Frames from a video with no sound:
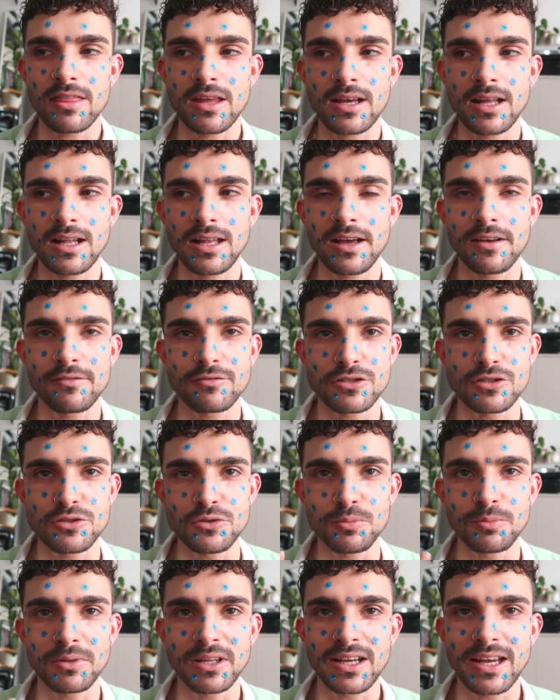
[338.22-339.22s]
think I'll have to
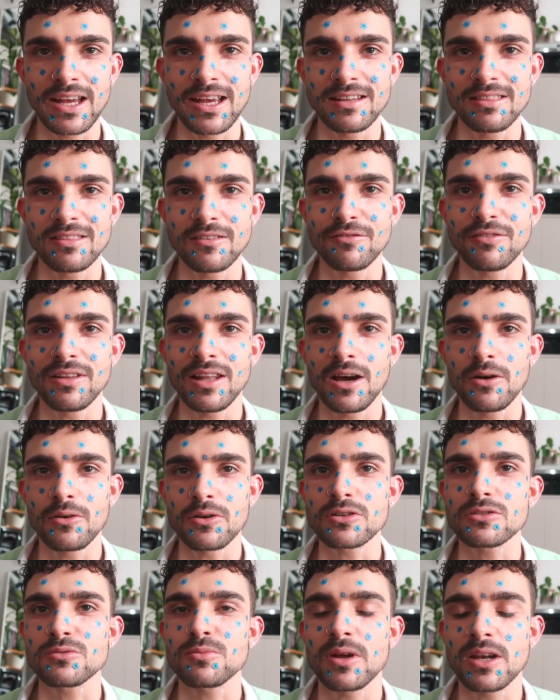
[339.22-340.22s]
duplicate the
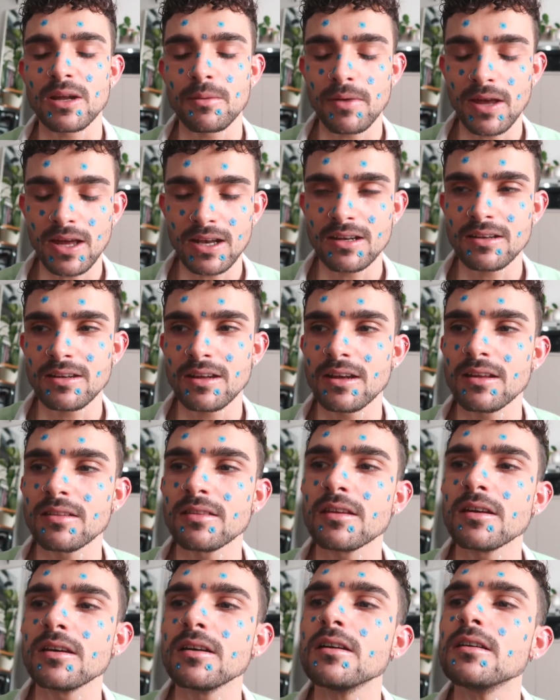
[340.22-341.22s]
flowers when I'm editing
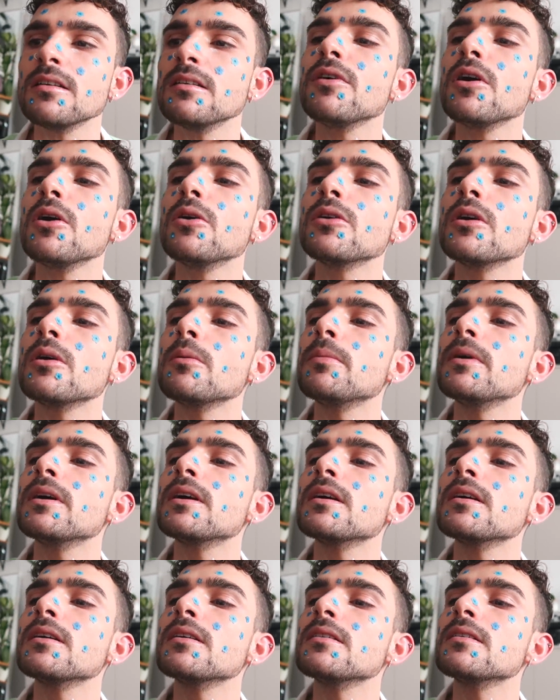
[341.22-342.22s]
the photo
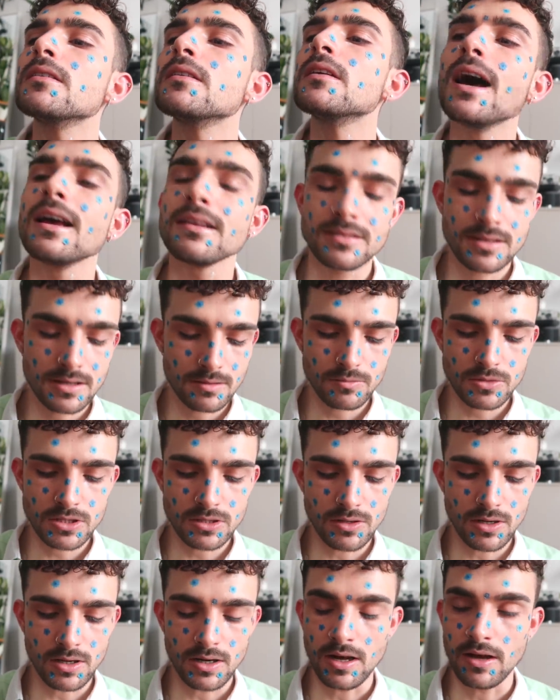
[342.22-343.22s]
because I seem to
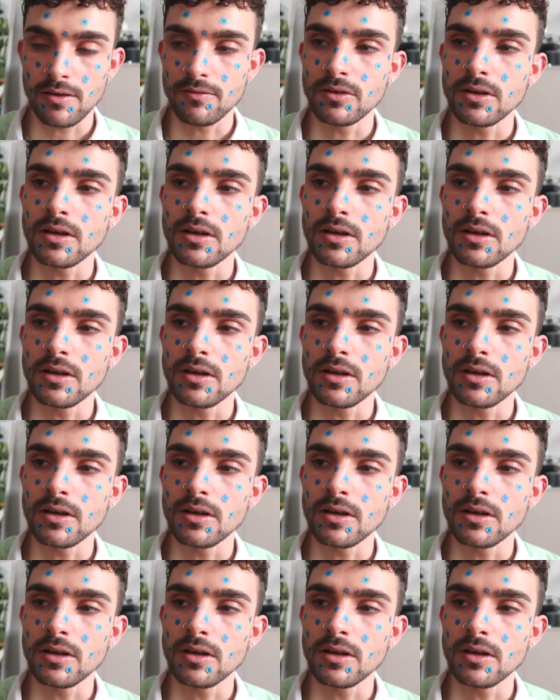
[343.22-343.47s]
not have